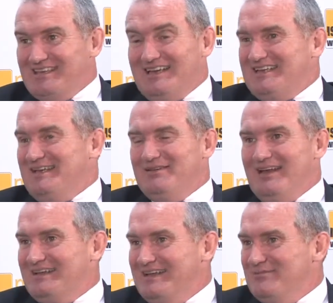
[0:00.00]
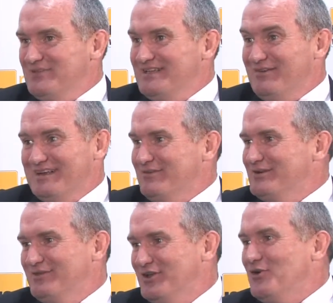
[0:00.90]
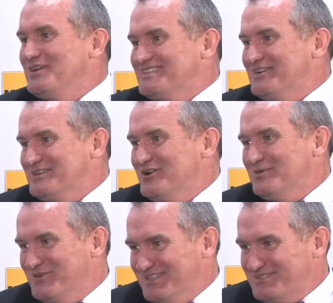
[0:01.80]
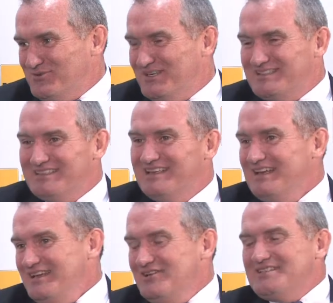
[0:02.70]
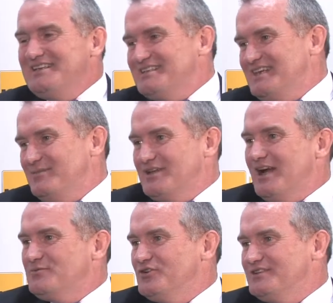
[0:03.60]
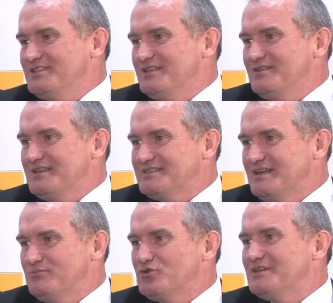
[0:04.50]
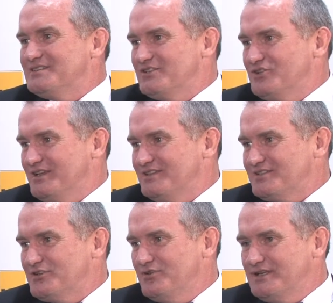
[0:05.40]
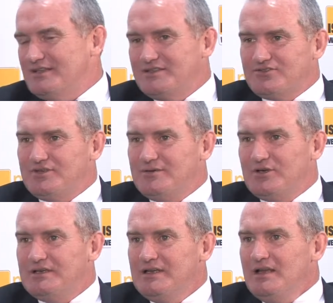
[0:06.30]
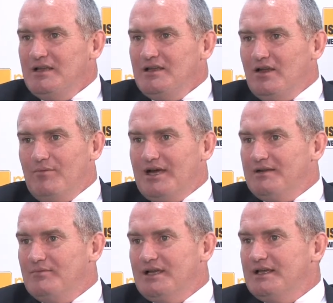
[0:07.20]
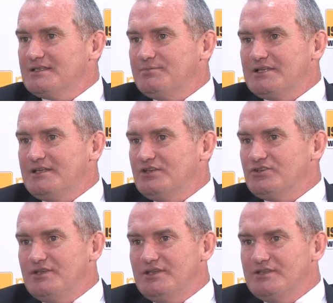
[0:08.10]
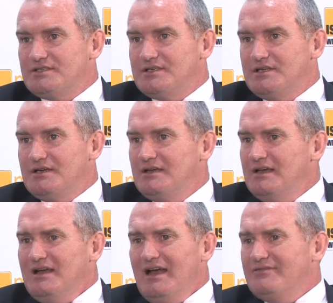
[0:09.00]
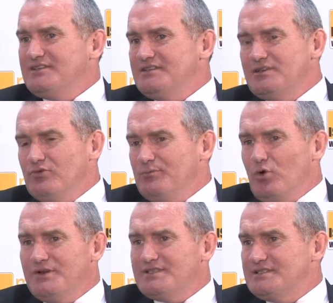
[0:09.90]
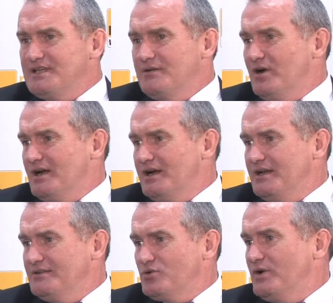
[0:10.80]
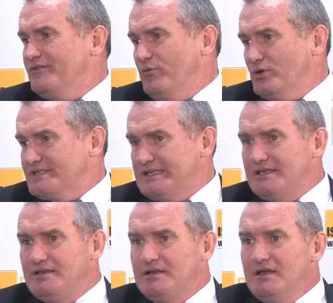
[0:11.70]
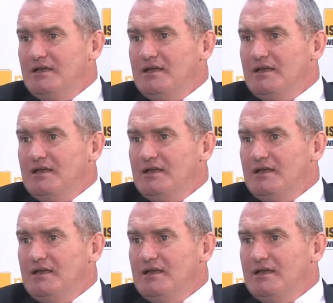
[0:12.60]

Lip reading: I can't believe I never even noticed how terrible this was. And you're seeing the same adoption, you're seeing the same transition in the security industry. But my expectation is, I've seen some reports that say by 2014,